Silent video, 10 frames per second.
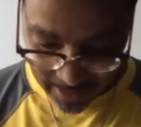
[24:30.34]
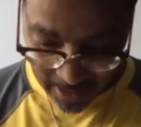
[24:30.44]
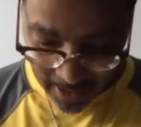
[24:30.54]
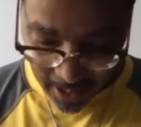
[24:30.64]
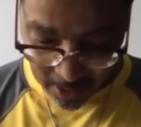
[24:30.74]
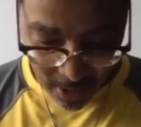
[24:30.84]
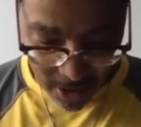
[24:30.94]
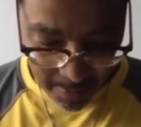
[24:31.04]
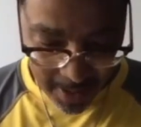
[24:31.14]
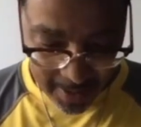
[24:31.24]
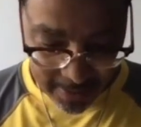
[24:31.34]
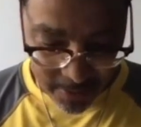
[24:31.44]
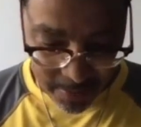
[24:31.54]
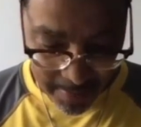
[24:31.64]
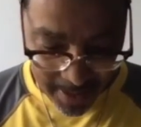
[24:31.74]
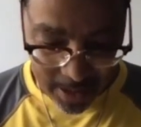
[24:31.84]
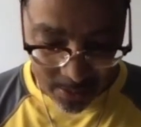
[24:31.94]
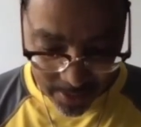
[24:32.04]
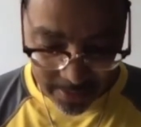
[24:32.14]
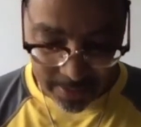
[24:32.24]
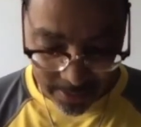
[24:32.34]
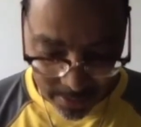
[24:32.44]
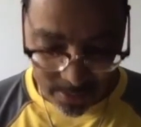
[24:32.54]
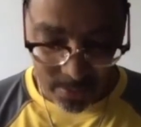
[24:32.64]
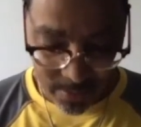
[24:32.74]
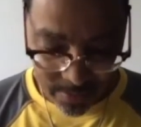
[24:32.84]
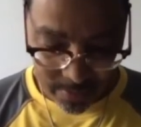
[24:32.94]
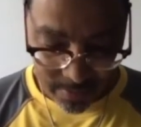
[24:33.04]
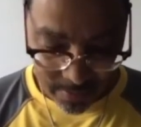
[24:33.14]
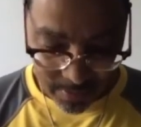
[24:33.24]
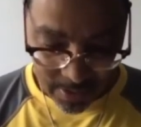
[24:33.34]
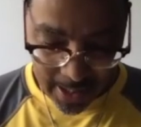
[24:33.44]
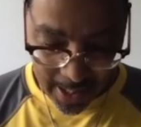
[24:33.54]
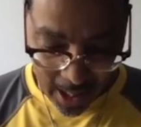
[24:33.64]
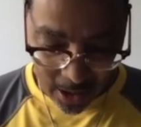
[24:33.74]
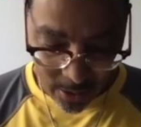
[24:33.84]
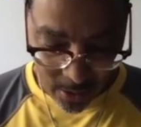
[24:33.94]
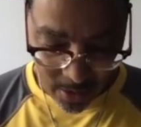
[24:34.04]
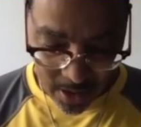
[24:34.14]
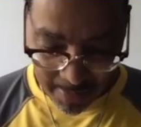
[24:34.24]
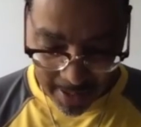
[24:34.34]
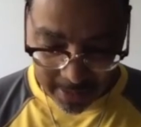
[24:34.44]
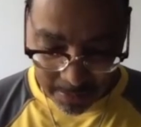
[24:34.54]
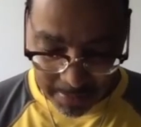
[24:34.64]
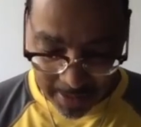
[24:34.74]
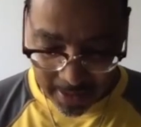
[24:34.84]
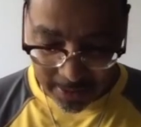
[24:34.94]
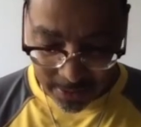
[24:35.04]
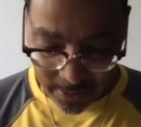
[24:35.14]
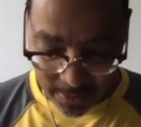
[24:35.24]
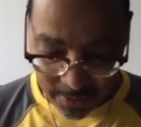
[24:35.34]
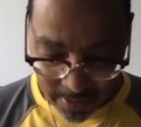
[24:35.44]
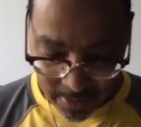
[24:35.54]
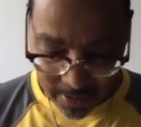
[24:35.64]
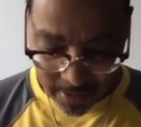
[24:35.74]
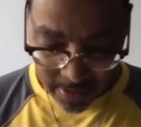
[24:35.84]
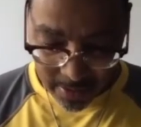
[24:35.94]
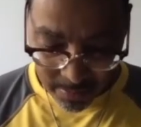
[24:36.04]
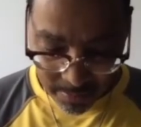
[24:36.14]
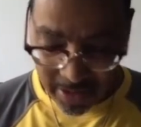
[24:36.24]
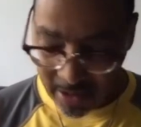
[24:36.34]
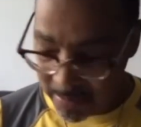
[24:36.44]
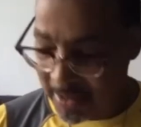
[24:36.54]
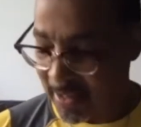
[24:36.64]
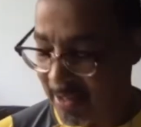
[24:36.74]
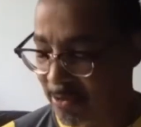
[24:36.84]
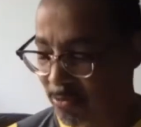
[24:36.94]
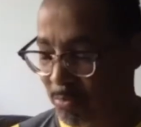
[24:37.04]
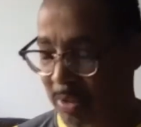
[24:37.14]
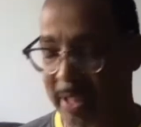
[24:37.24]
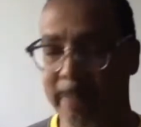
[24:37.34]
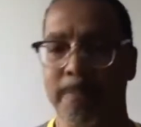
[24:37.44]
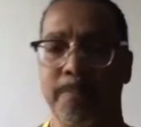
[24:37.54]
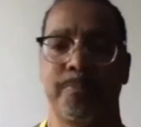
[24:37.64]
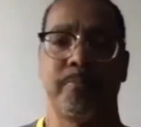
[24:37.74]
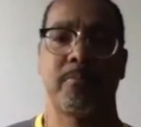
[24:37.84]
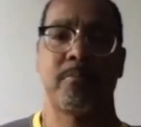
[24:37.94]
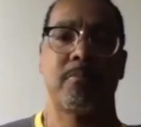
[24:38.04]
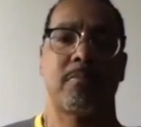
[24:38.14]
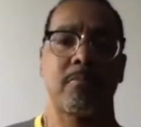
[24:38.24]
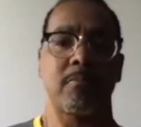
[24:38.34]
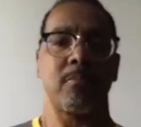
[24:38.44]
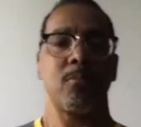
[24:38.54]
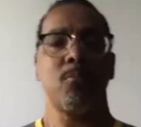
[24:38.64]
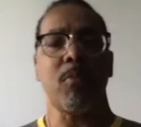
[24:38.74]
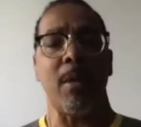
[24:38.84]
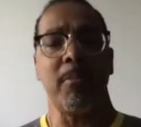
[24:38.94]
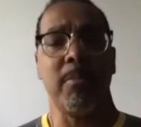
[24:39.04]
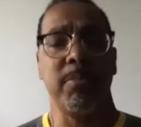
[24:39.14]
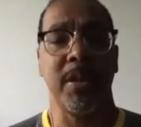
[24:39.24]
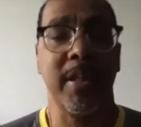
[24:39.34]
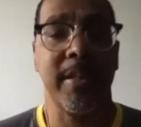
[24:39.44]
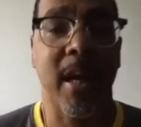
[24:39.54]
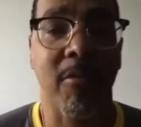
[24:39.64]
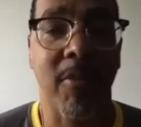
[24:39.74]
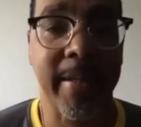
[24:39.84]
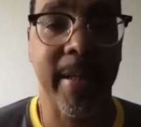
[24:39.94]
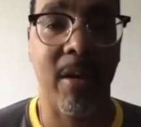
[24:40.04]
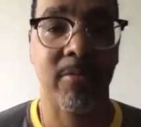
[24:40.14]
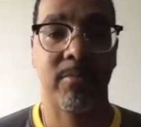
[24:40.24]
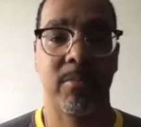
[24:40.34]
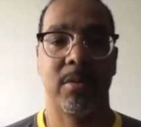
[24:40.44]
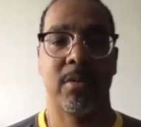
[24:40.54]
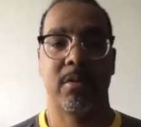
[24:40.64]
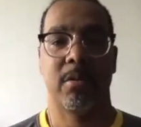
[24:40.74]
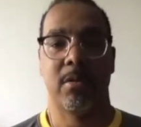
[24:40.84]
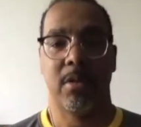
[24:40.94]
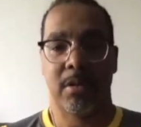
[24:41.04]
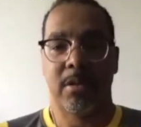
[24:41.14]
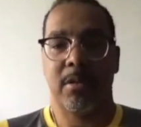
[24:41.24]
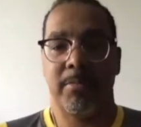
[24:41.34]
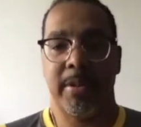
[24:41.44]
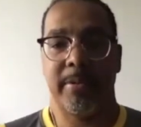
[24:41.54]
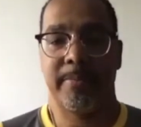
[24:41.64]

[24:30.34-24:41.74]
How long am I to remain with you? How long am I to bear you? Bring him here to me. I'm putting it down right now. Listen to me.